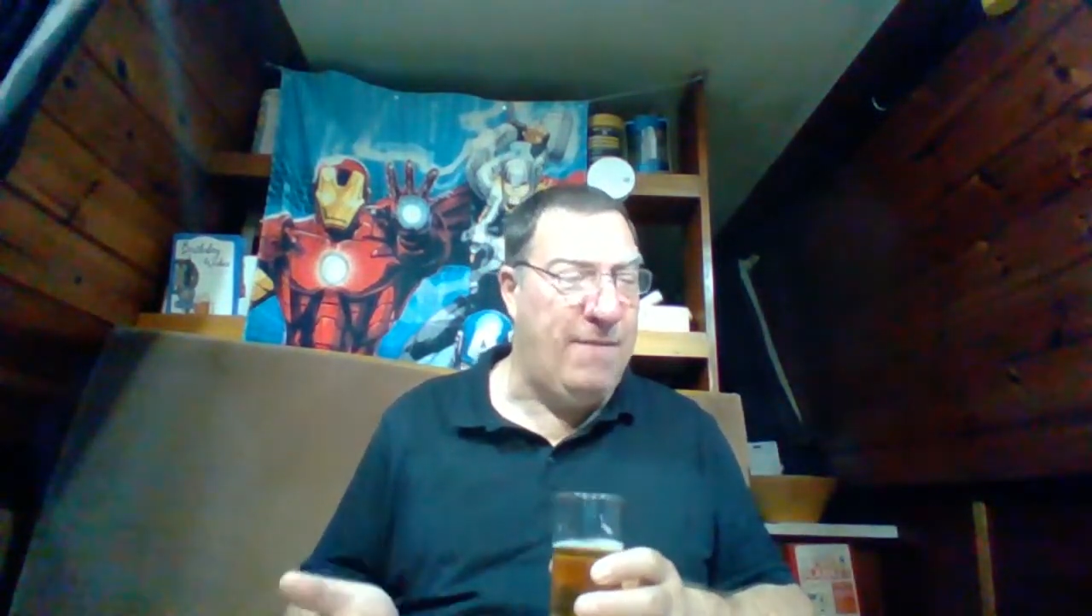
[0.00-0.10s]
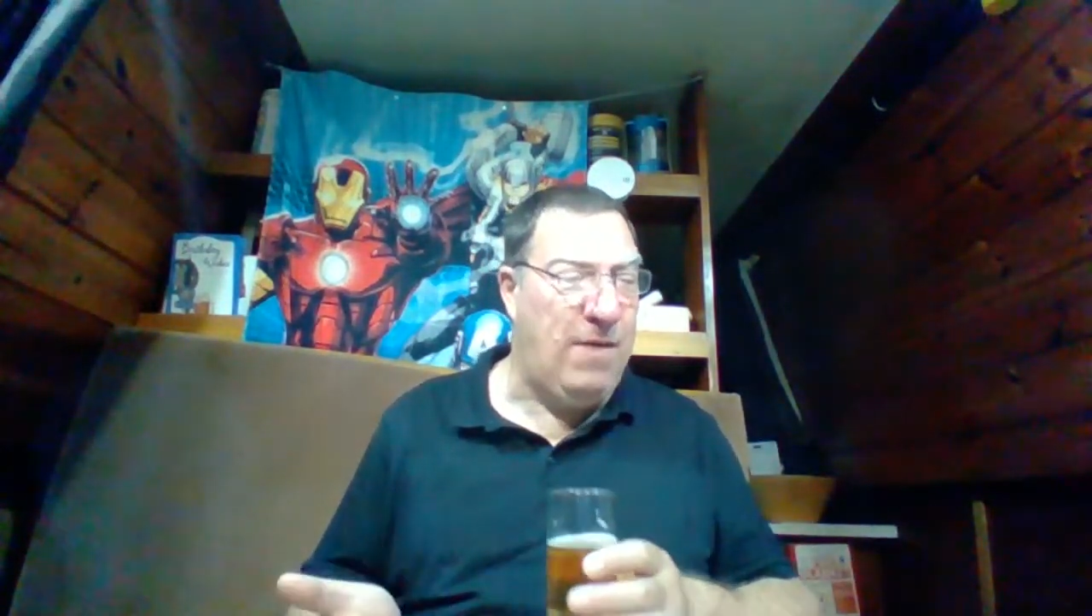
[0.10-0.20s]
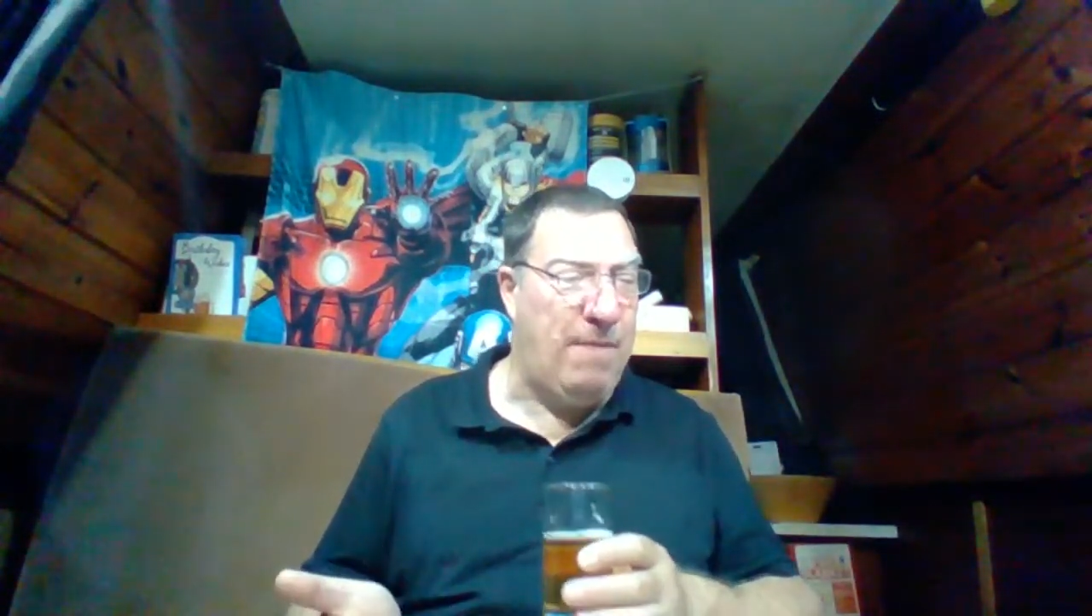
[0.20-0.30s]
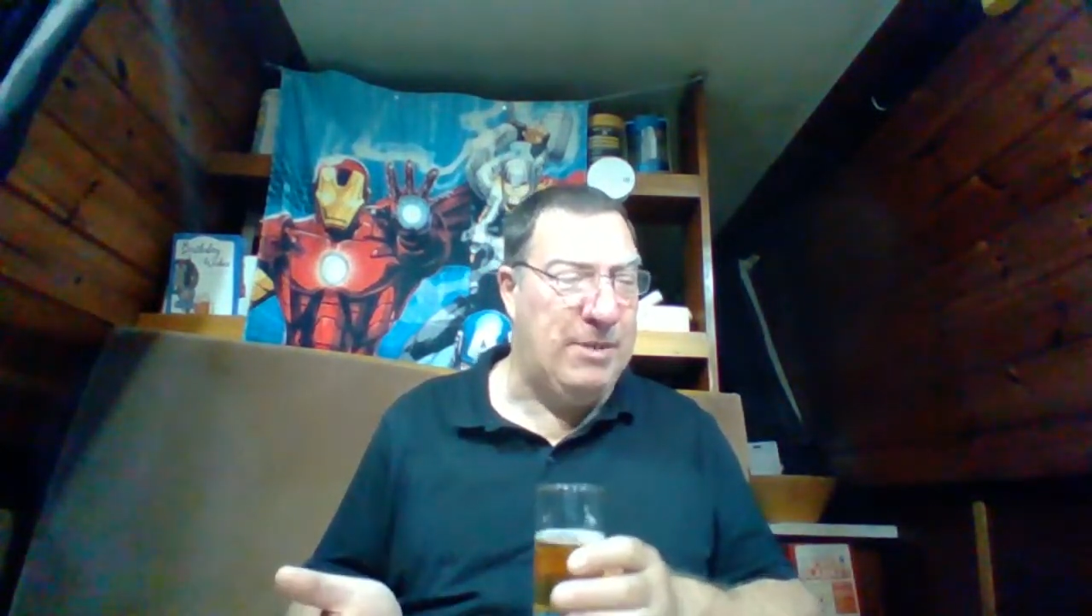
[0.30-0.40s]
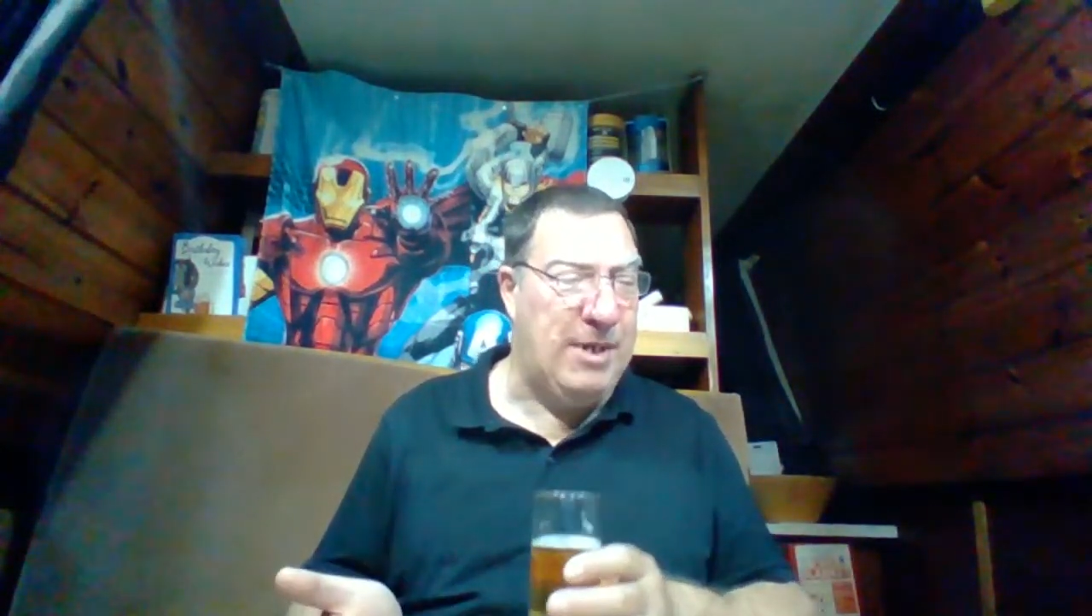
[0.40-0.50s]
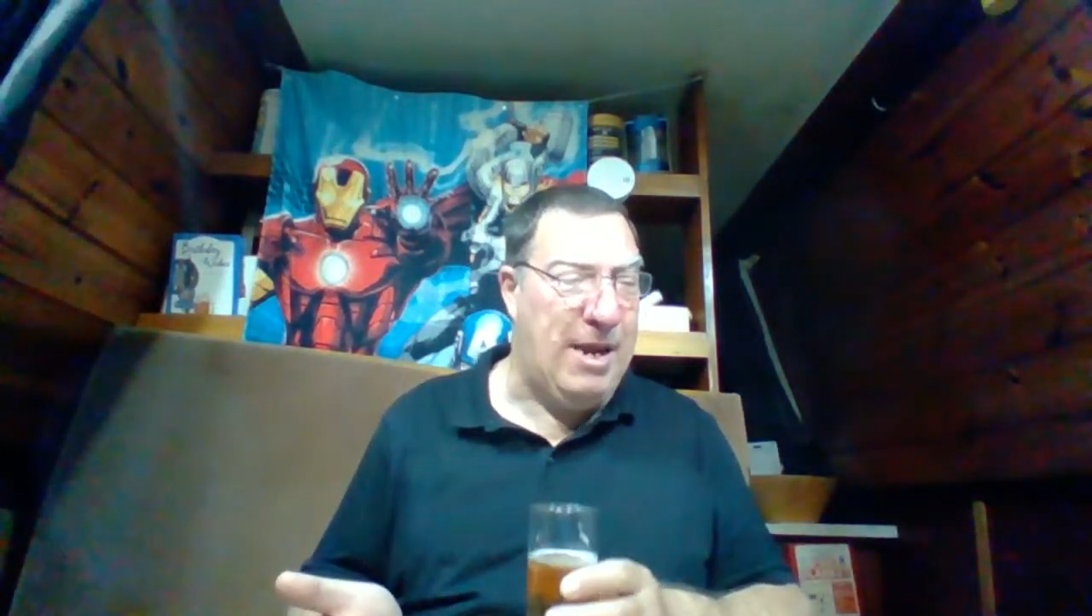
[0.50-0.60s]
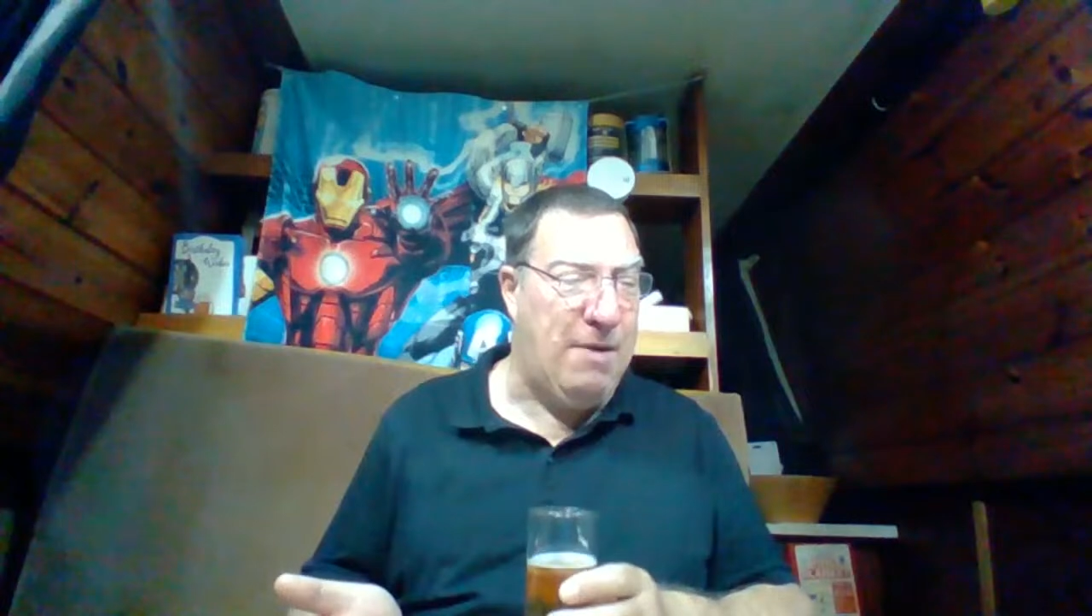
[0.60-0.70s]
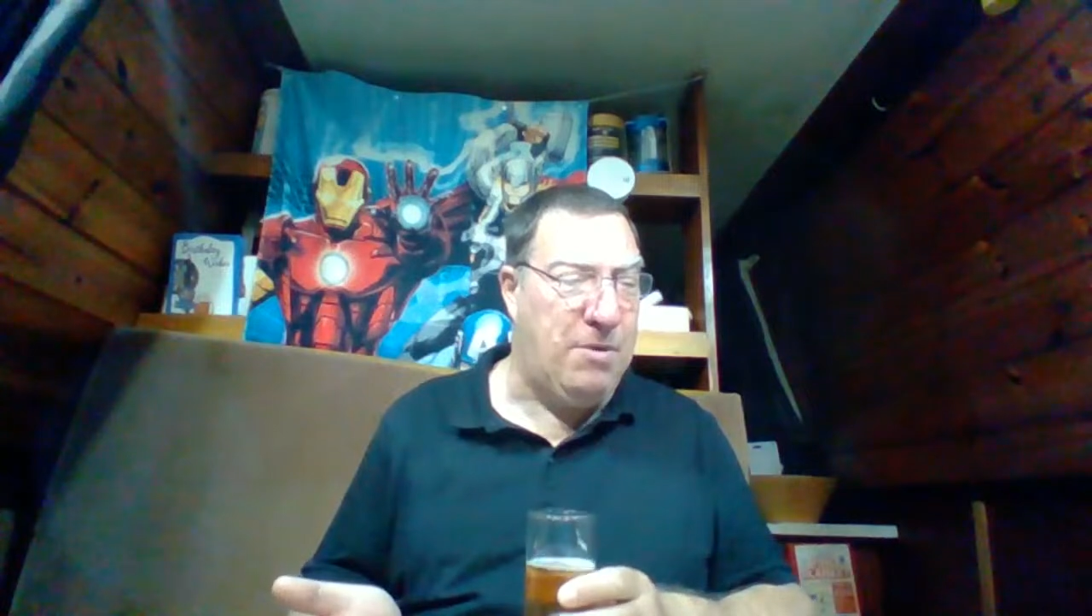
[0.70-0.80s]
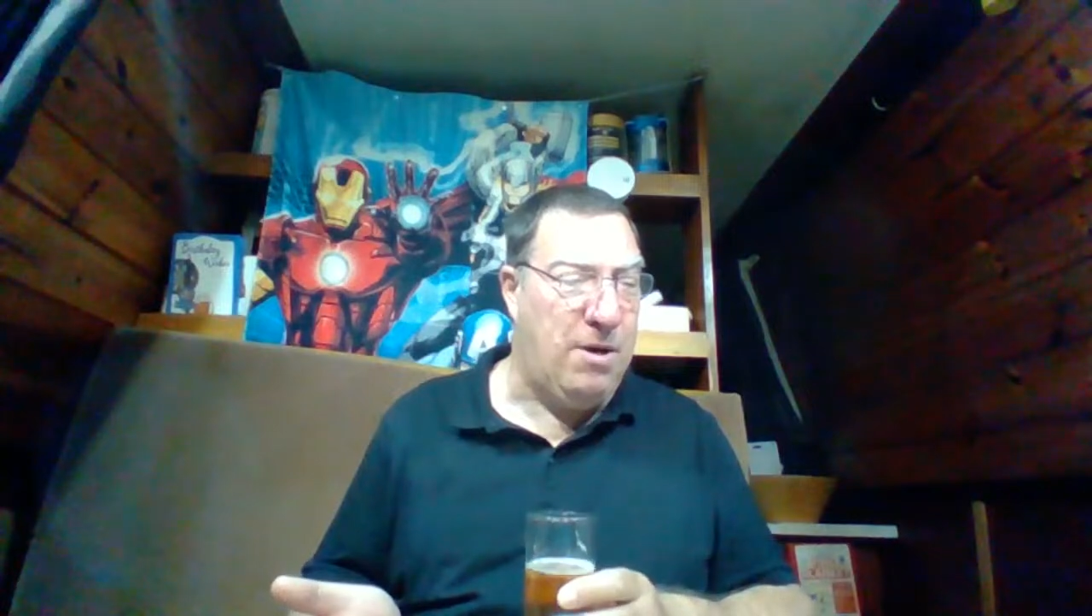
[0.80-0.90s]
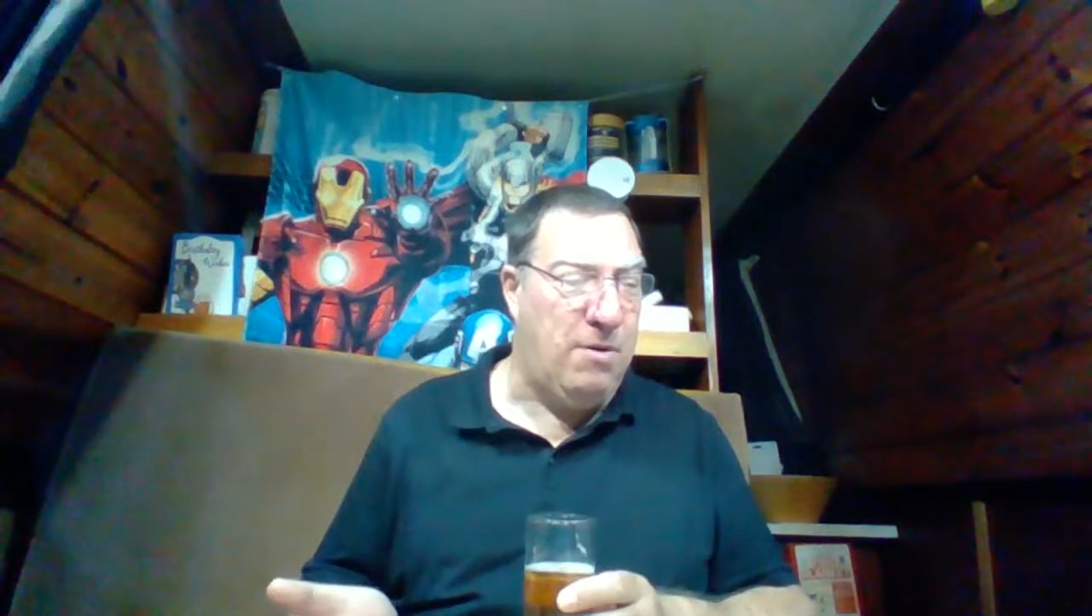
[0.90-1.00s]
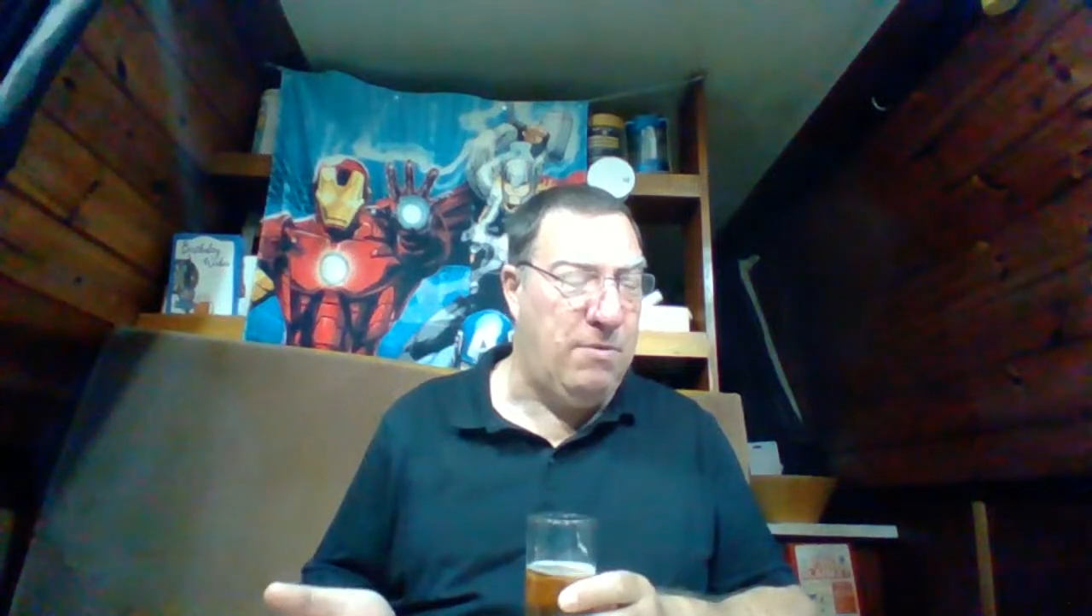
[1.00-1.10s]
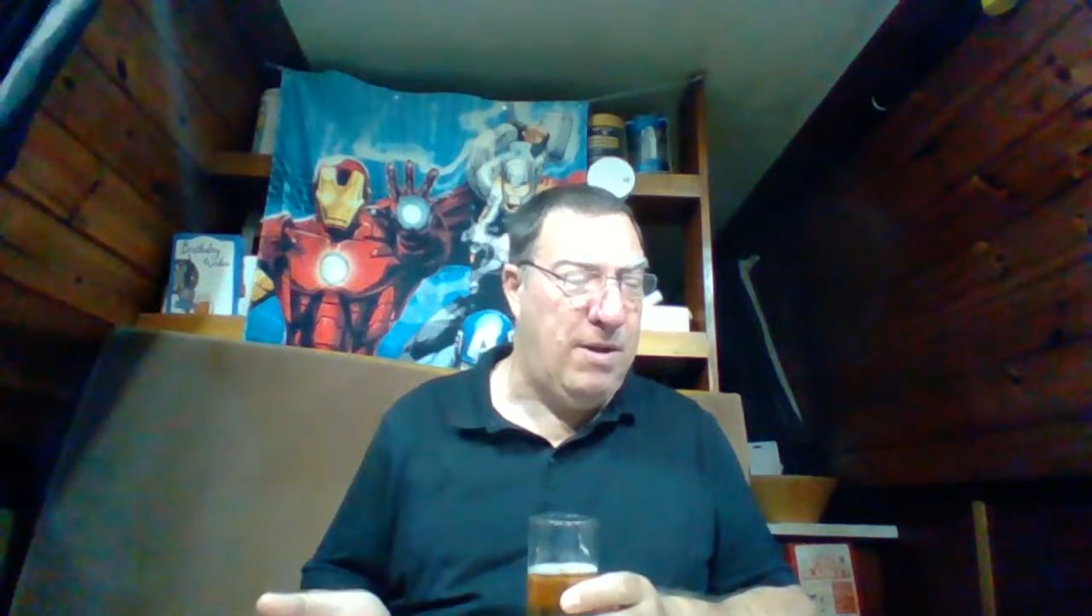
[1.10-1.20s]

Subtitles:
5% alcohol,